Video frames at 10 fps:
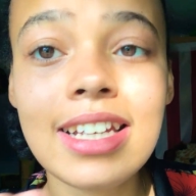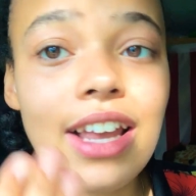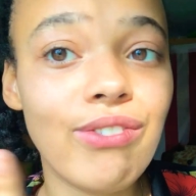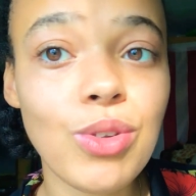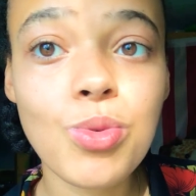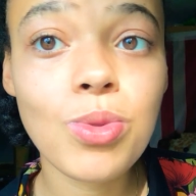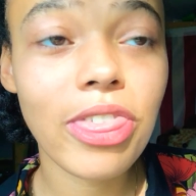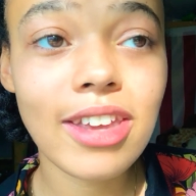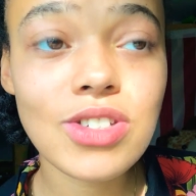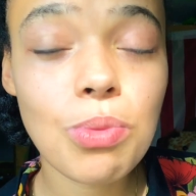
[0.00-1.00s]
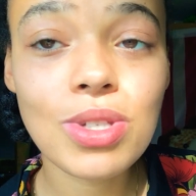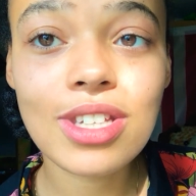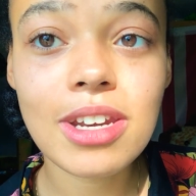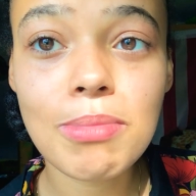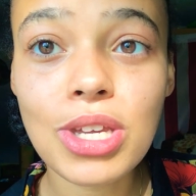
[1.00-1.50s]
If you think someone's
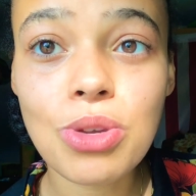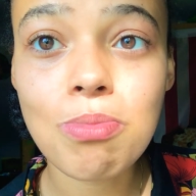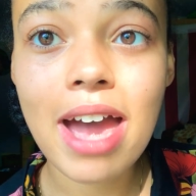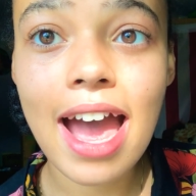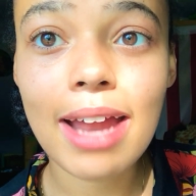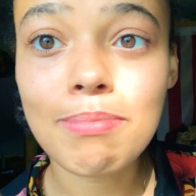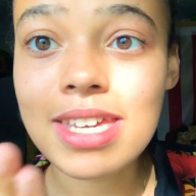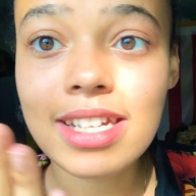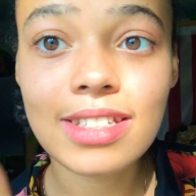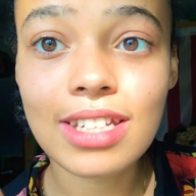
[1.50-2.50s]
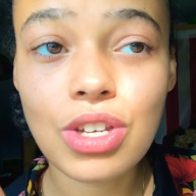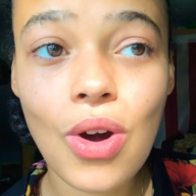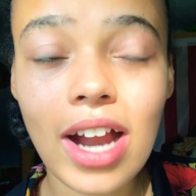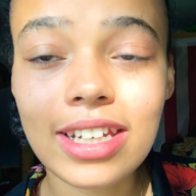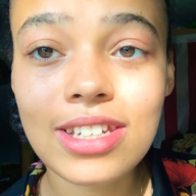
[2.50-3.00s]
gonna make you mad because they know
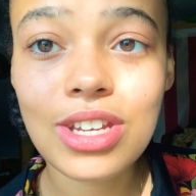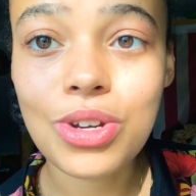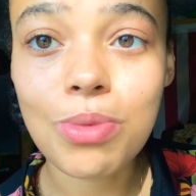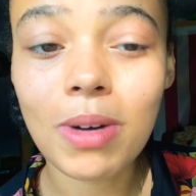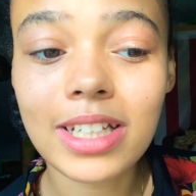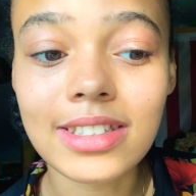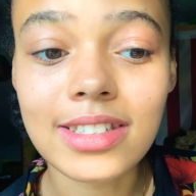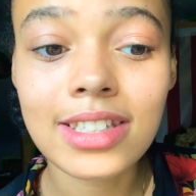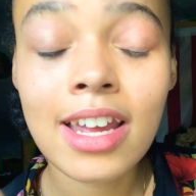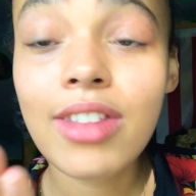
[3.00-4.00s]
how to tick your buttons,